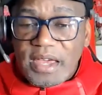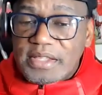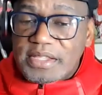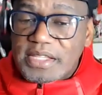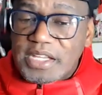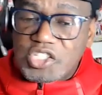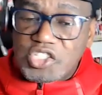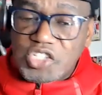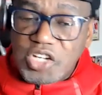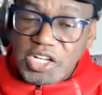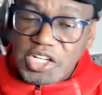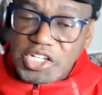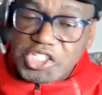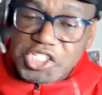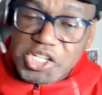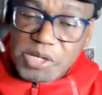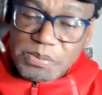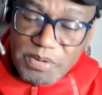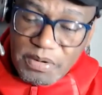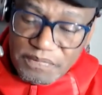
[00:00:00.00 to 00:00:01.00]
They're trying to
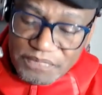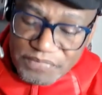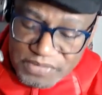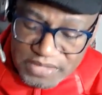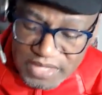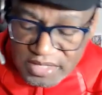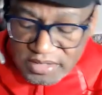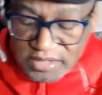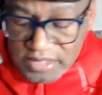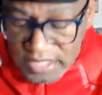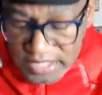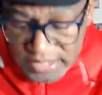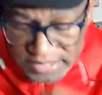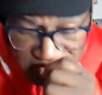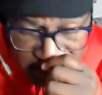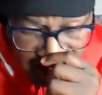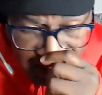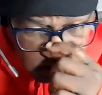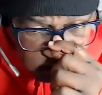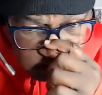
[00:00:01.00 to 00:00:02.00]
ship up that.
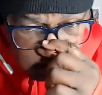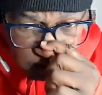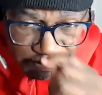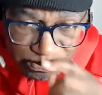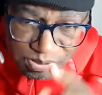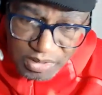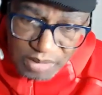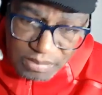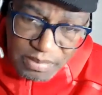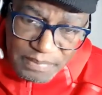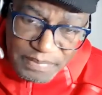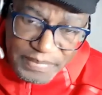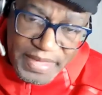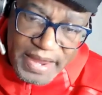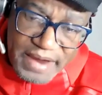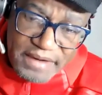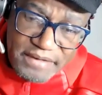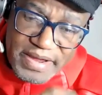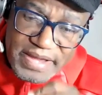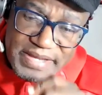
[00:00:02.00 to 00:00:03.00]
Now the problem
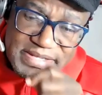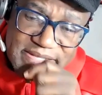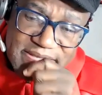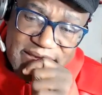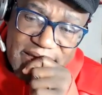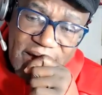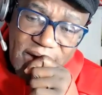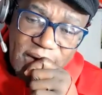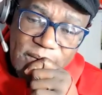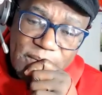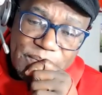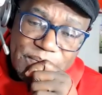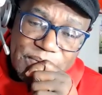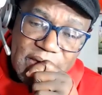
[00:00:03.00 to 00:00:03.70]
there is now